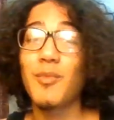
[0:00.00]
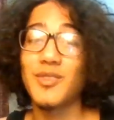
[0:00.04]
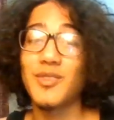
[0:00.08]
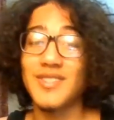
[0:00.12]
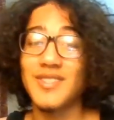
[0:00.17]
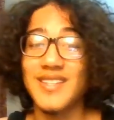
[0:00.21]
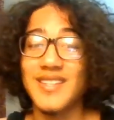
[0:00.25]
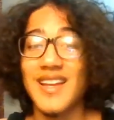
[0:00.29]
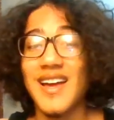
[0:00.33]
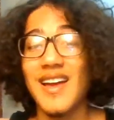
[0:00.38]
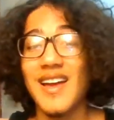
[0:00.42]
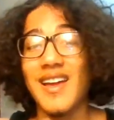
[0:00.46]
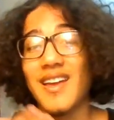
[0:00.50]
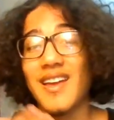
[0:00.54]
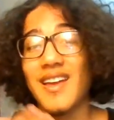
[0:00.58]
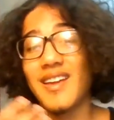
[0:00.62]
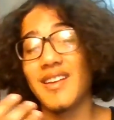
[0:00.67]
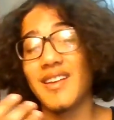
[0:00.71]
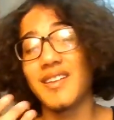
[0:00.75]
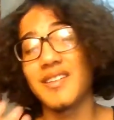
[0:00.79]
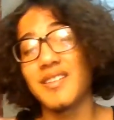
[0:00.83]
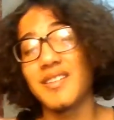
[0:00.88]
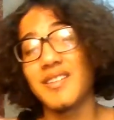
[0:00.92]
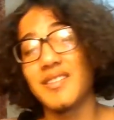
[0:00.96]

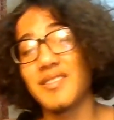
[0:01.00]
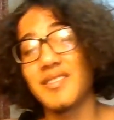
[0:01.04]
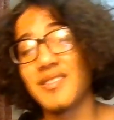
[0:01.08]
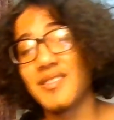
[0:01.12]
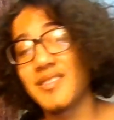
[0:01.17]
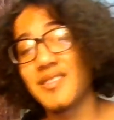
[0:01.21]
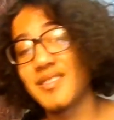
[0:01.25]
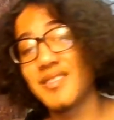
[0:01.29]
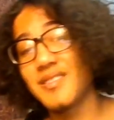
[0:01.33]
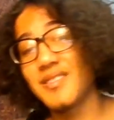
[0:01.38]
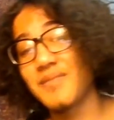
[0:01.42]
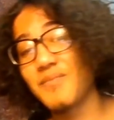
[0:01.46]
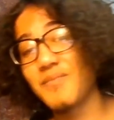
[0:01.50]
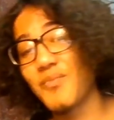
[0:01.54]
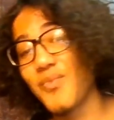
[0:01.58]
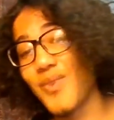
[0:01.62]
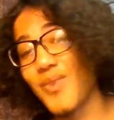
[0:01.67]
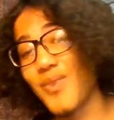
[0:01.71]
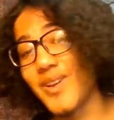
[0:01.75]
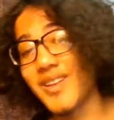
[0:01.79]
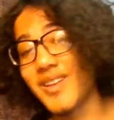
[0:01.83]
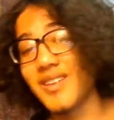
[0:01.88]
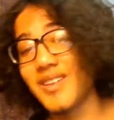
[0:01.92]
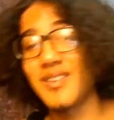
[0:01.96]
died
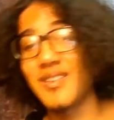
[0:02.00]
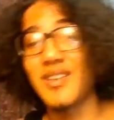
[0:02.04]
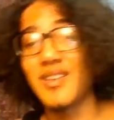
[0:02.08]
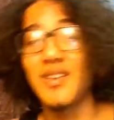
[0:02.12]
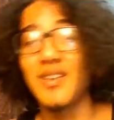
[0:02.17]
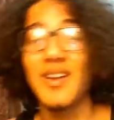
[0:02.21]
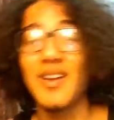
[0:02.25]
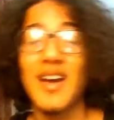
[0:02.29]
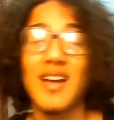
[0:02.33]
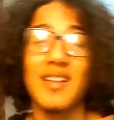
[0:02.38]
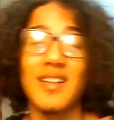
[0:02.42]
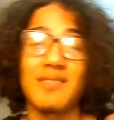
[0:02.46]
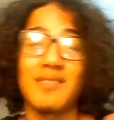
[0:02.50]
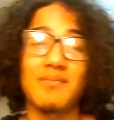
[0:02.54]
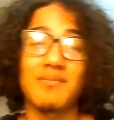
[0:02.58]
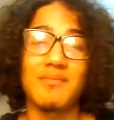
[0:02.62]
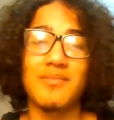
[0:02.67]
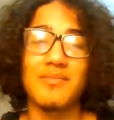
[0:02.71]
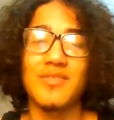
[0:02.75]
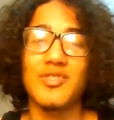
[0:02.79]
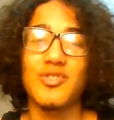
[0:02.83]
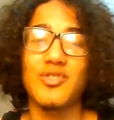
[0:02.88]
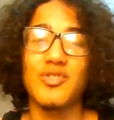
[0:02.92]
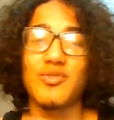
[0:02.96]
when he got
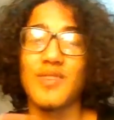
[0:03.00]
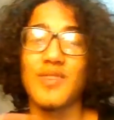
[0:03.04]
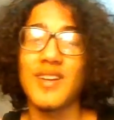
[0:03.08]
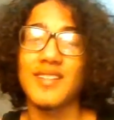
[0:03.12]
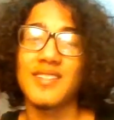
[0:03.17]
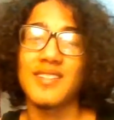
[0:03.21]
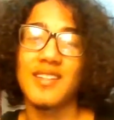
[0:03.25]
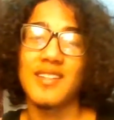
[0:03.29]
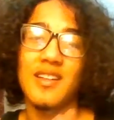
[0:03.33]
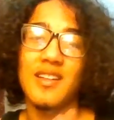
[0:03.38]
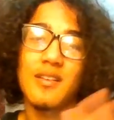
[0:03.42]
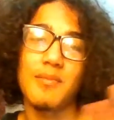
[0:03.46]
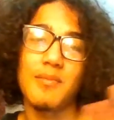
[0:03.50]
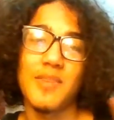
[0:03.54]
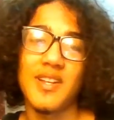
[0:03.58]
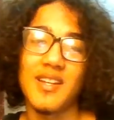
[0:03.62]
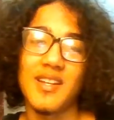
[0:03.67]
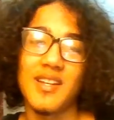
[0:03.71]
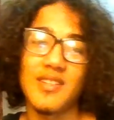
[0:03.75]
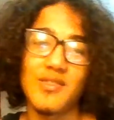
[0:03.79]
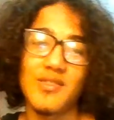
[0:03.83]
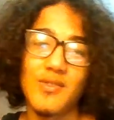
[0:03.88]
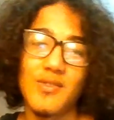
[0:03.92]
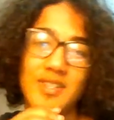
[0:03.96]
tricked in committing
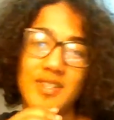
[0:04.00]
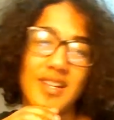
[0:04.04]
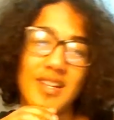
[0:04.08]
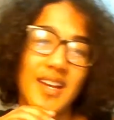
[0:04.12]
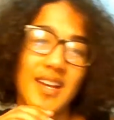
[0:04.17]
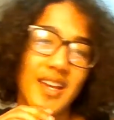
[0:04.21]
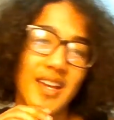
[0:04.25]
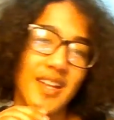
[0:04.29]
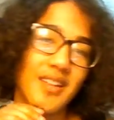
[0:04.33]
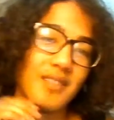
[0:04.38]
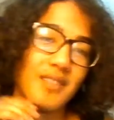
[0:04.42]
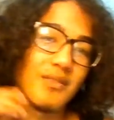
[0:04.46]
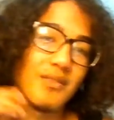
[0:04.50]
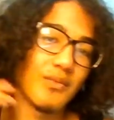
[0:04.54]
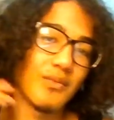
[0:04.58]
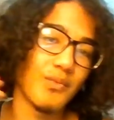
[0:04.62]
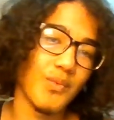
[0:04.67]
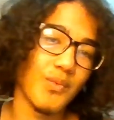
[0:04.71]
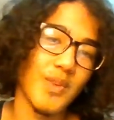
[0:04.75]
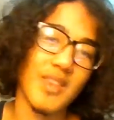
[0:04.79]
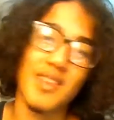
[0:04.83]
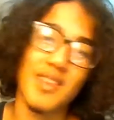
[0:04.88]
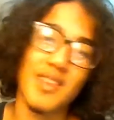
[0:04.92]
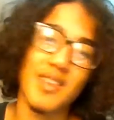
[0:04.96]
suicide, and
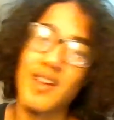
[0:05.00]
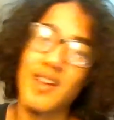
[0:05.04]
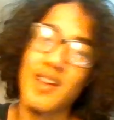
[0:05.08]
we thought,